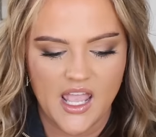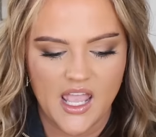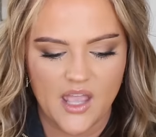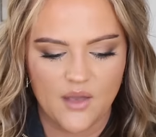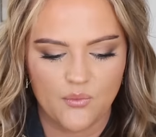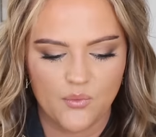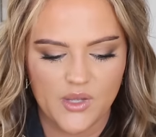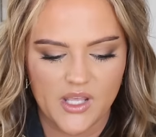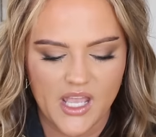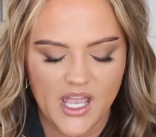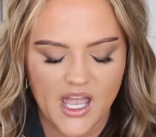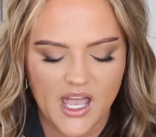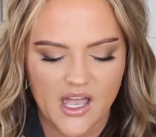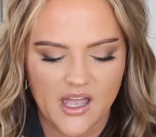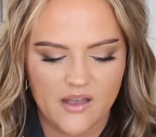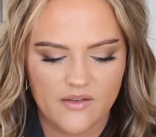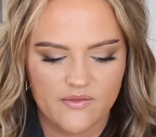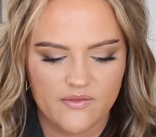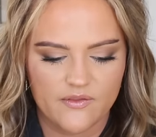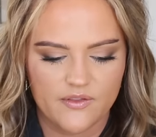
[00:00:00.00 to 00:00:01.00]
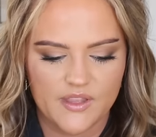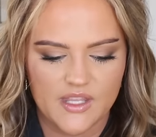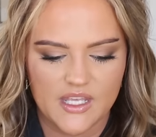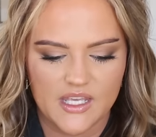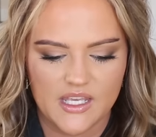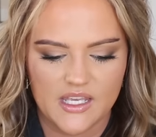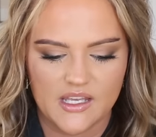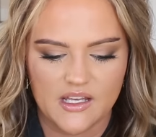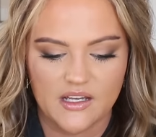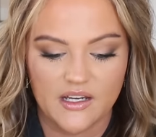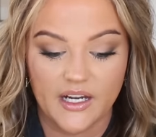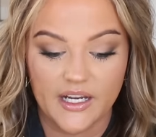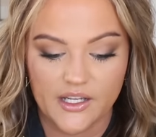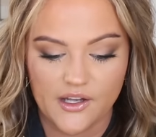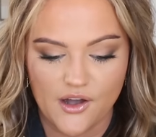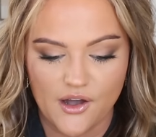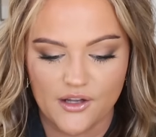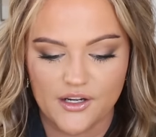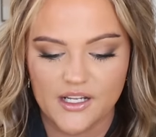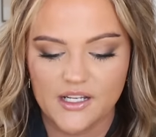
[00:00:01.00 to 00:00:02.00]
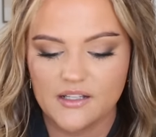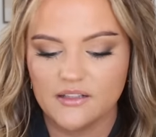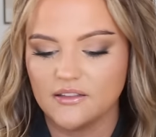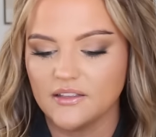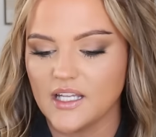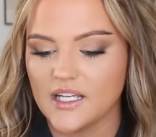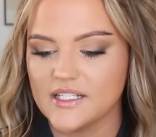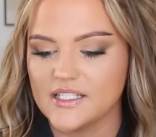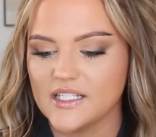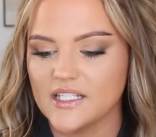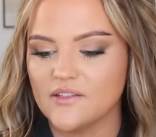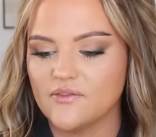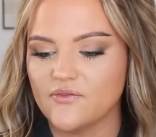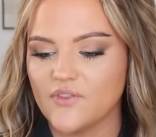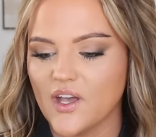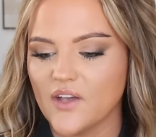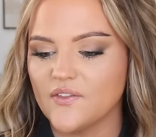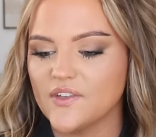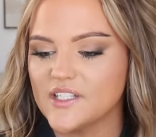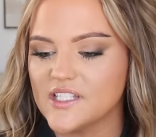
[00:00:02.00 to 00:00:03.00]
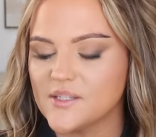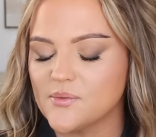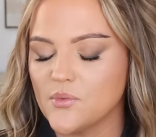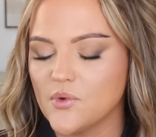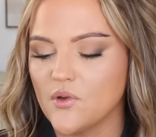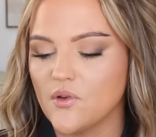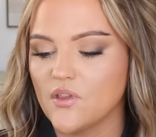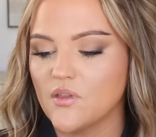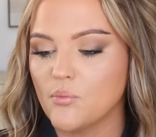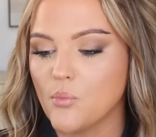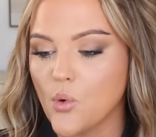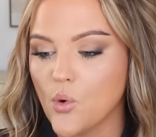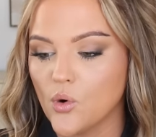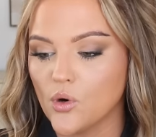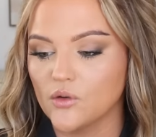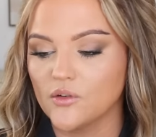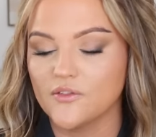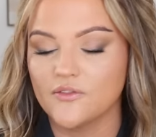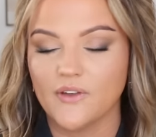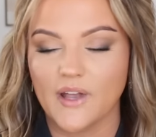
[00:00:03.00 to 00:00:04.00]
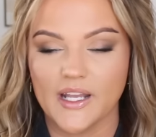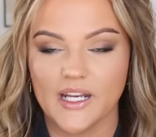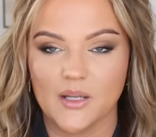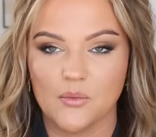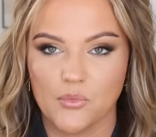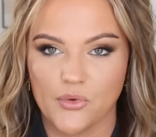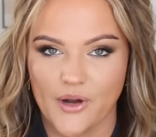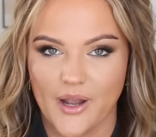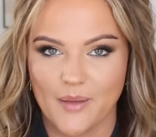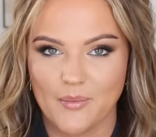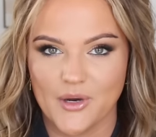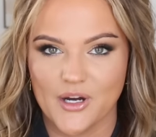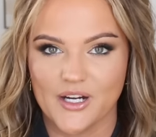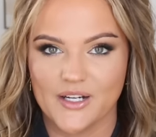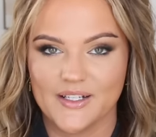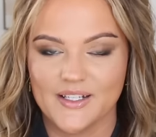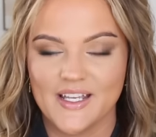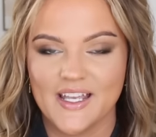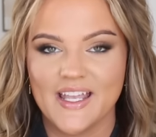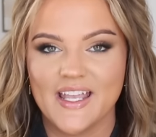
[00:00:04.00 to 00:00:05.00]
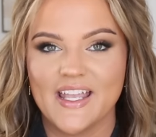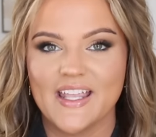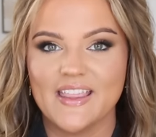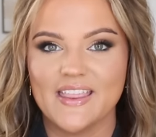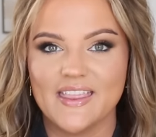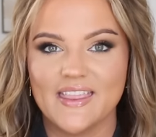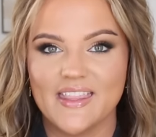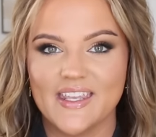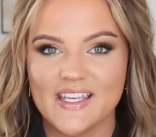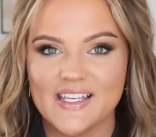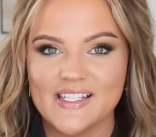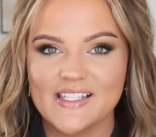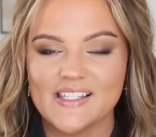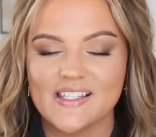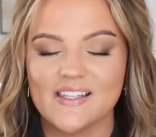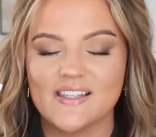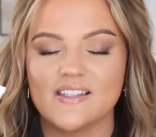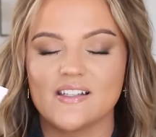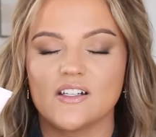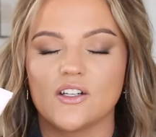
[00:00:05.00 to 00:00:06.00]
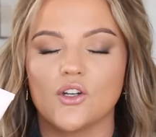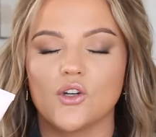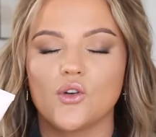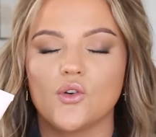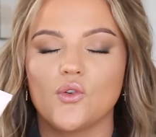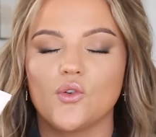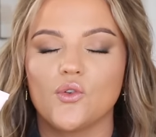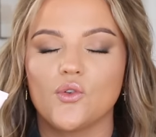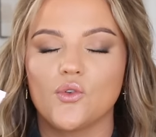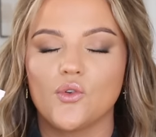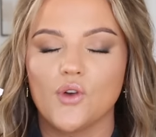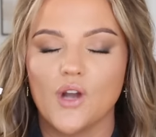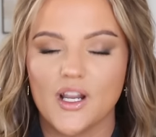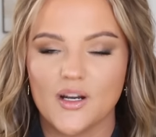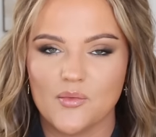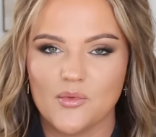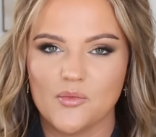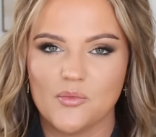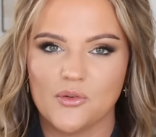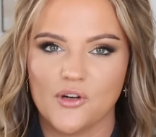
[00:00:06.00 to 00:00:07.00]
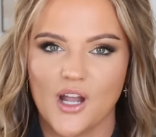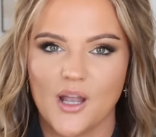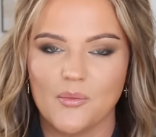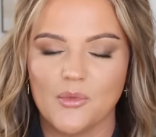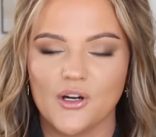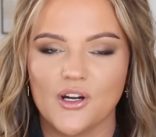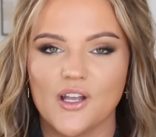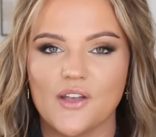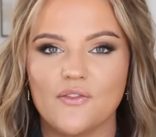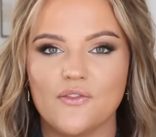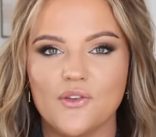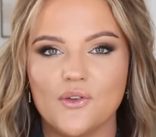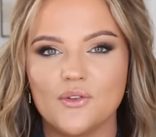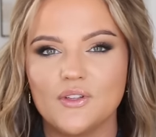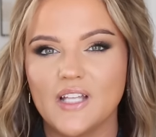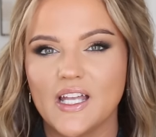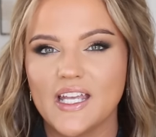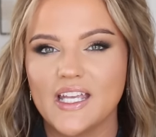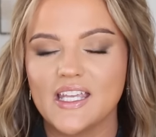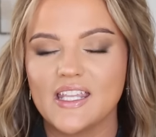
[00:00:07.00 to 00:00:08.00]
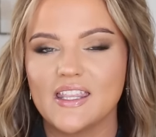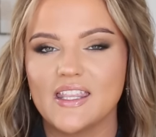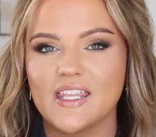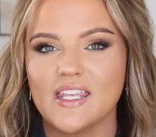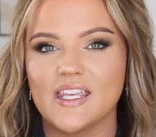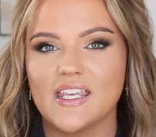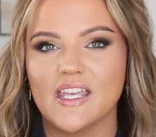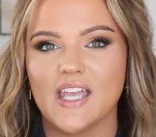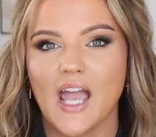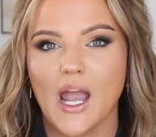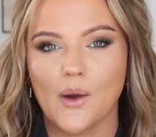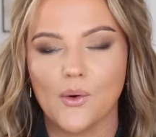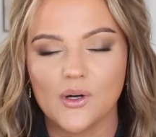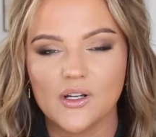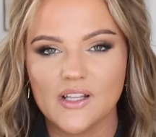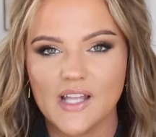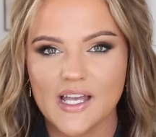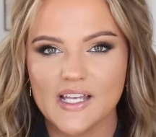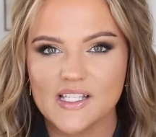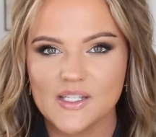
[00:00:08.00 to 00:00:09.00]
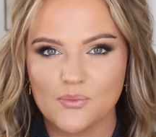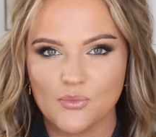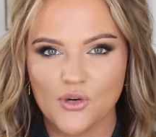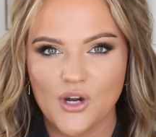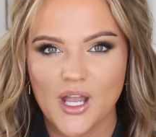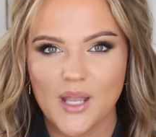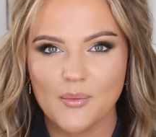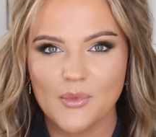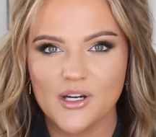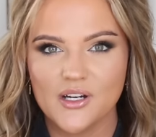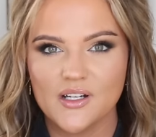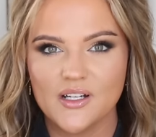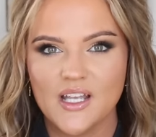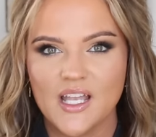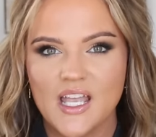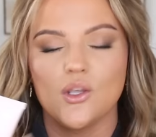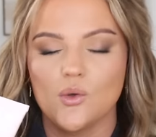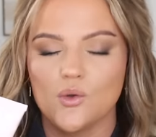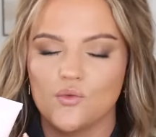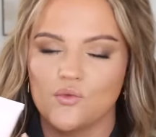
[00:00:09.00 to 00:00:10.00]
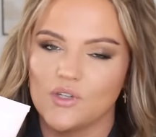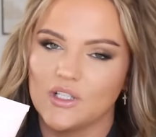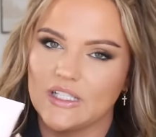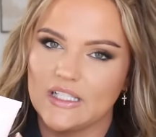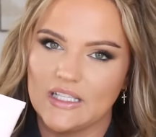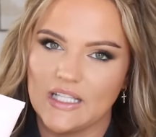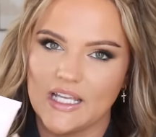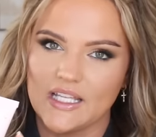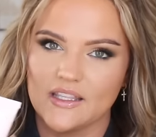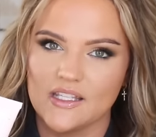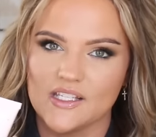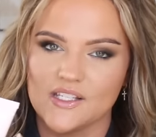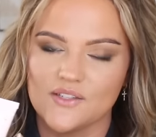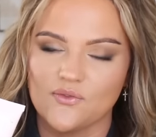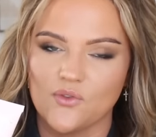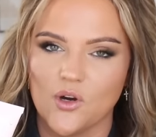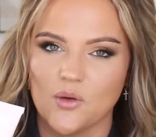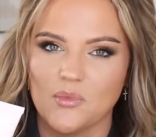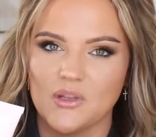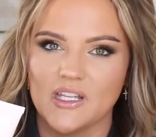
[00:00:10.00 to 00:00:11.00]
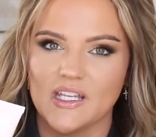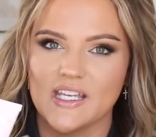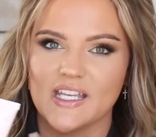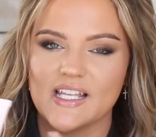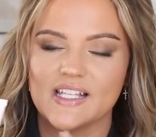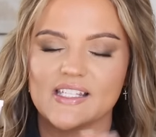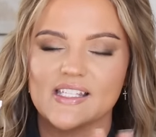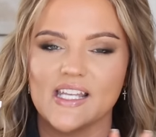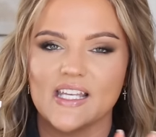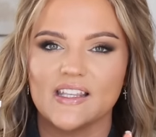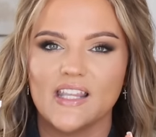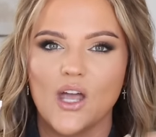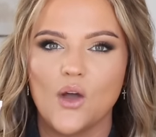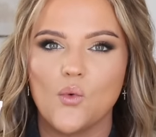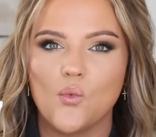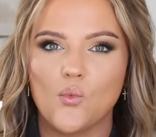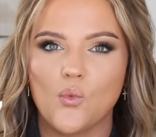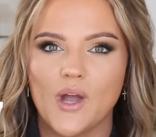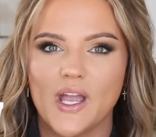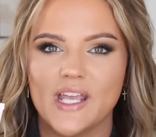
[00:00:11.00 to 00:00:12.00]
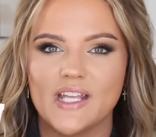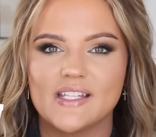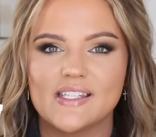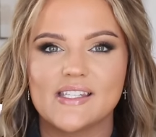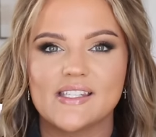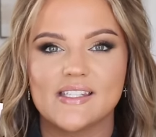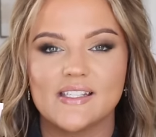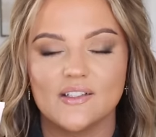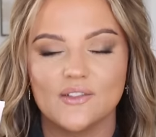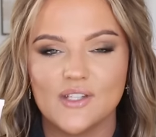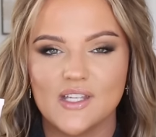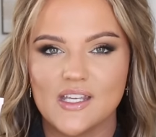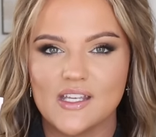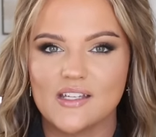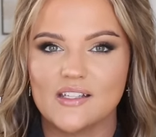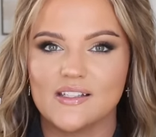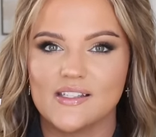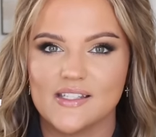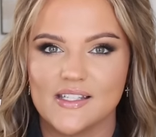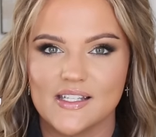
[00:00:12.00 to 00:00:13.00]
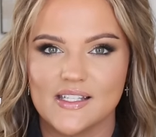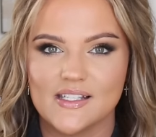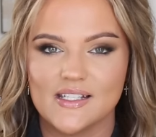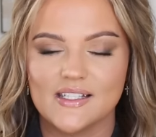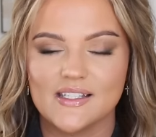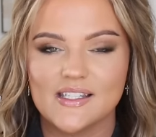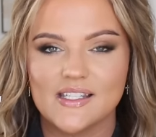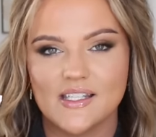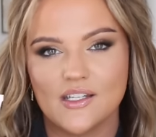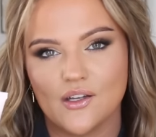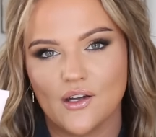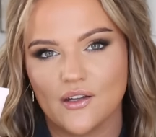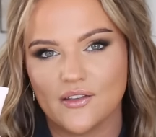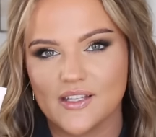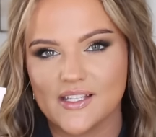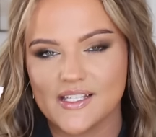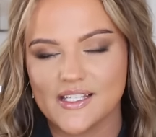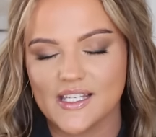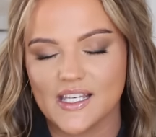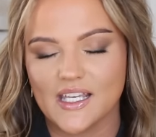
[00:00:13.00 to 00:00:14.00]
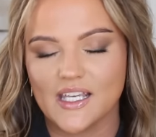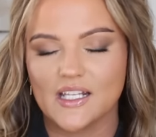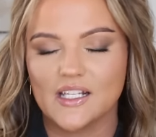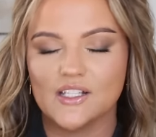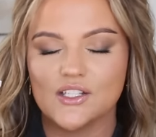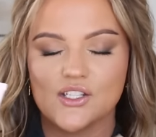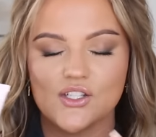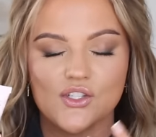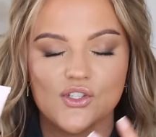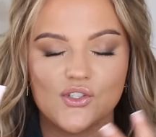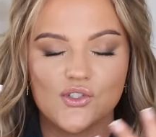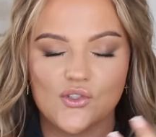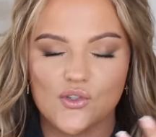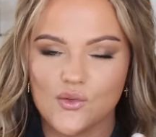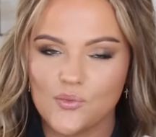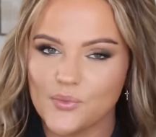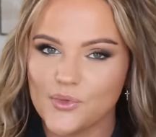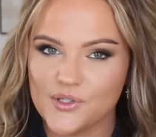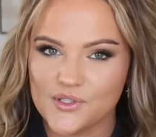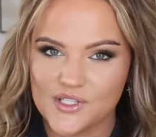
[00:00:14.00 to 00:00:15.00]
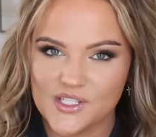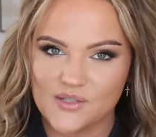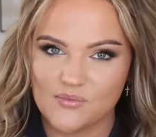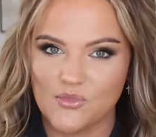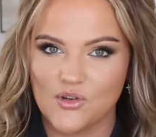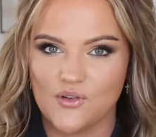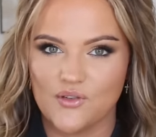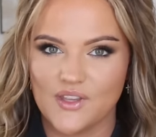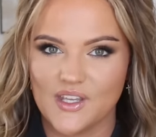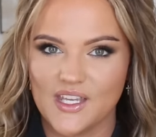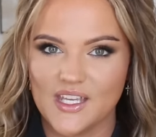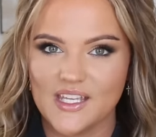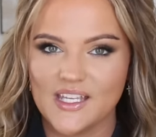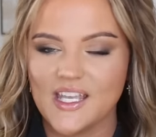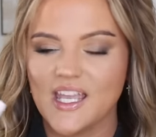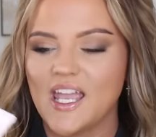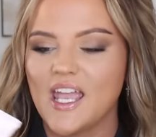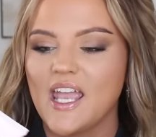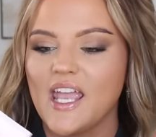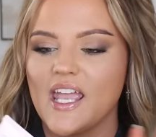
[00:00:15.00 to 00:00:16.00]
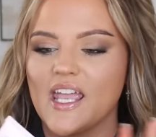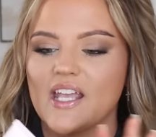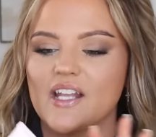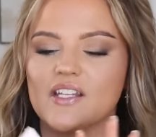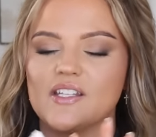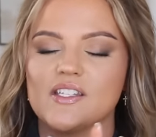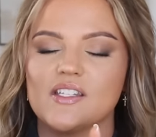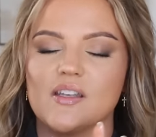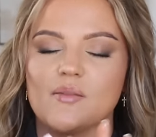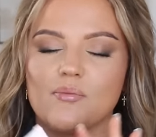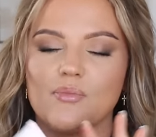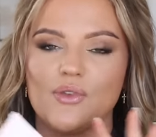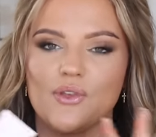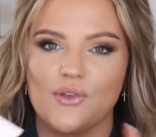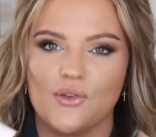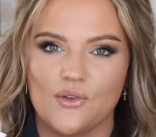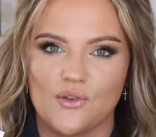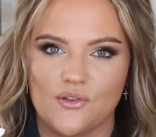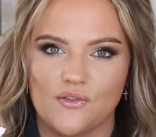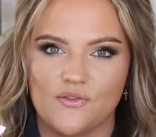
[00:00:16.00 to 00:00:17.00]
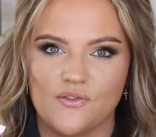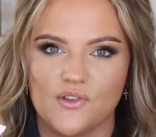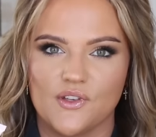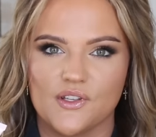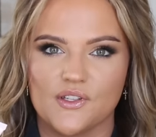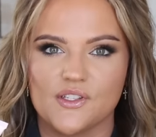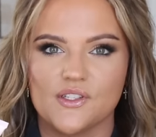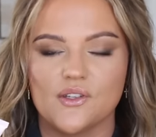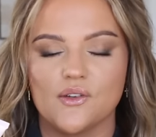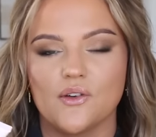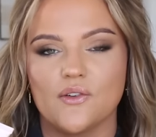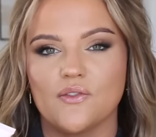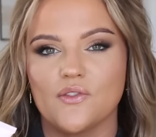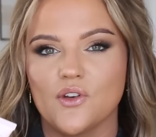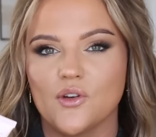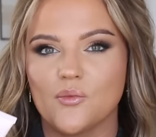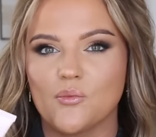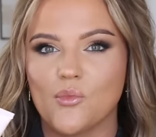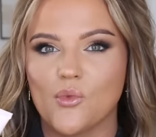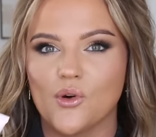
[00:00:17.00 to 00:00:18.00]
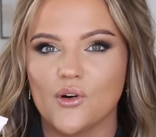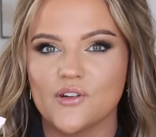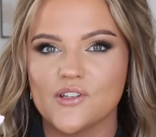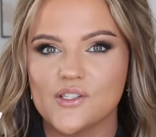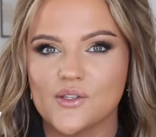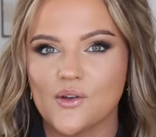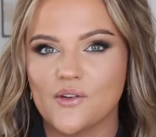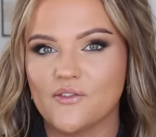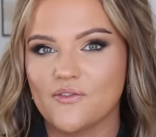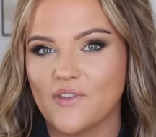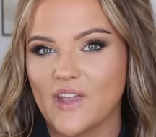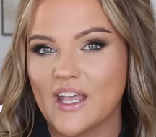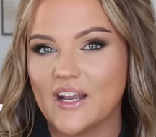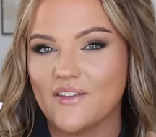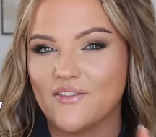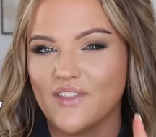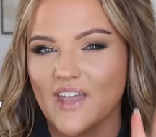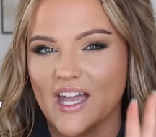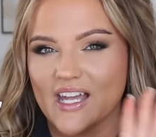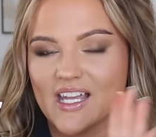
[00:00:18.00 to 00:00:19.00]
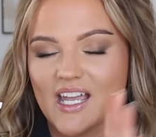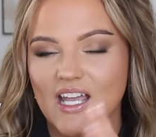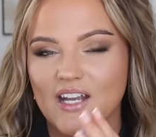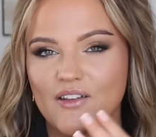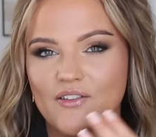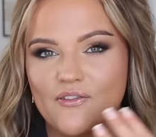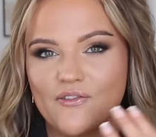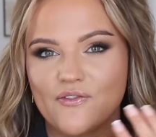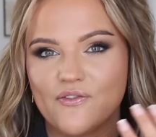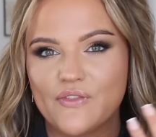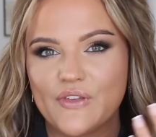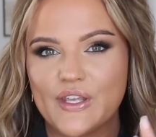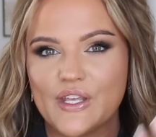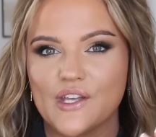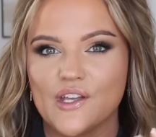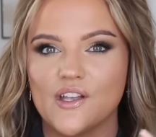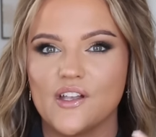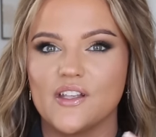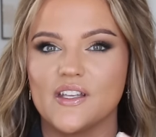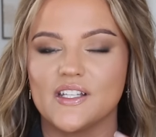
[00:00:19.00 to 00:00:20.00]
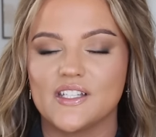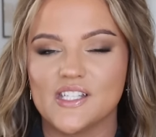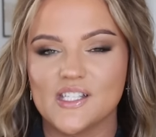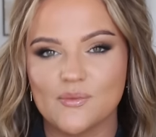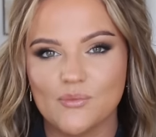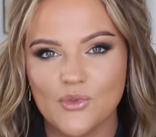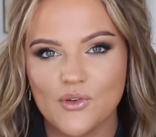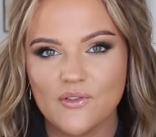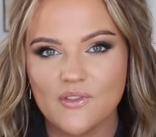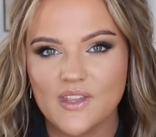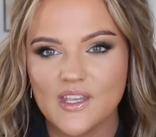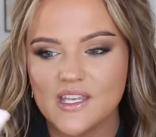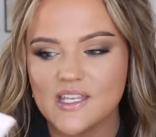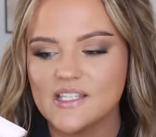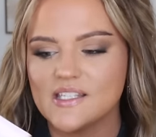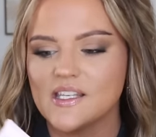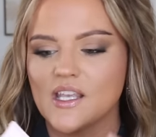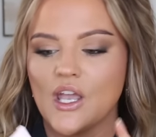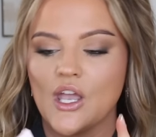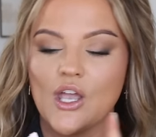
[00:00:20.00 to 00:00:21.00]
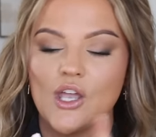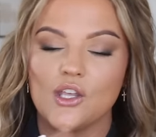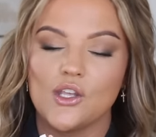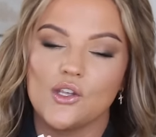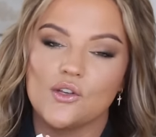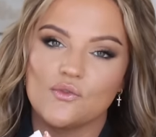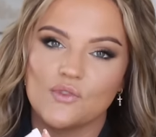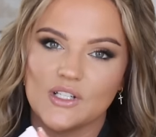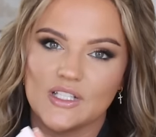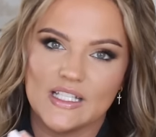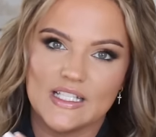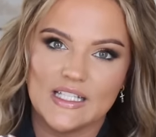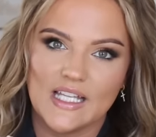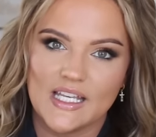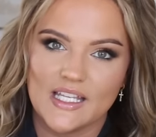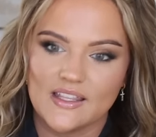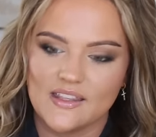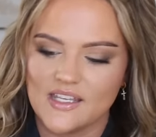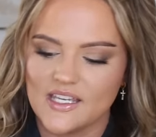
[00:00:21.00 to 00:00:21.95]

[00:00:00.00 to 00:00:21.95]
and we have the iconic London Velvet Smooth Pore Refining Primer. This is an incredible primer. If you like the Hourglass primer, you would really like this formula. It's like that white, silky consistency on the skin. It's super smoothing. It is beautiful. So if you're more so a fan of that kind of feel and smoothness, you'd really like